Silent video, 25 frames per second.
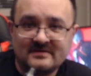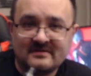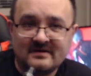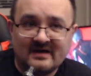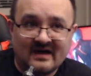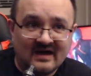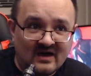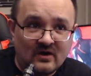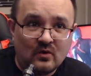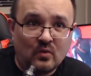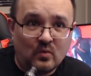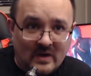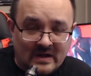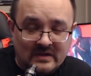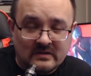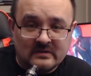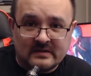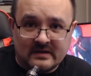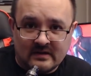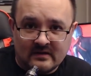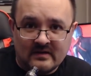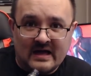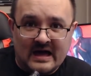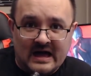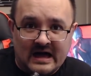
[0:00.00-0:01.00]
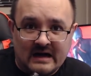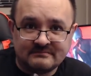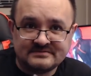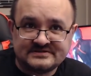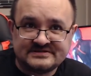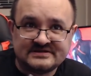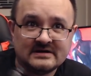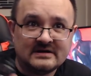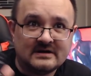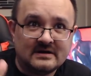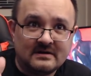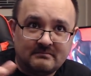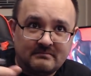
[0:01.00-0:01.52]
It will collapse
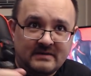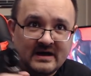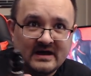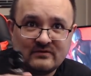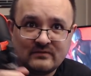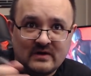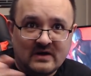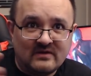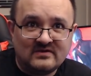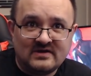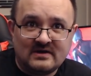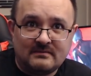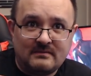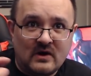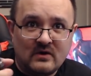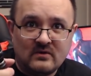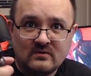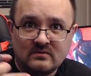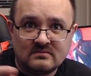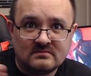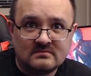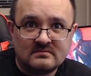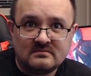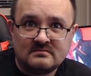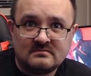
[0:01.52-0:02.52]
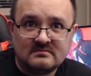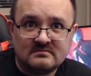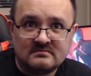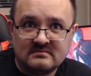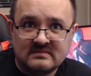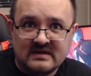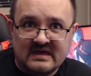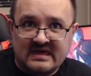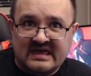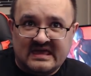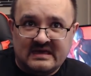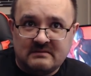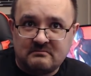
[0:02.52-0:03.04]
by round about
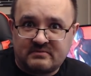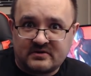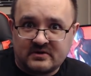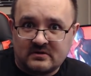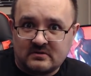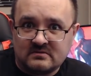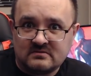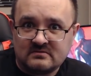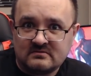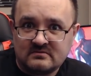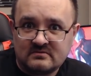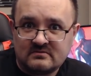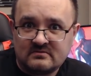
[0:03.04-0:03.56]
April.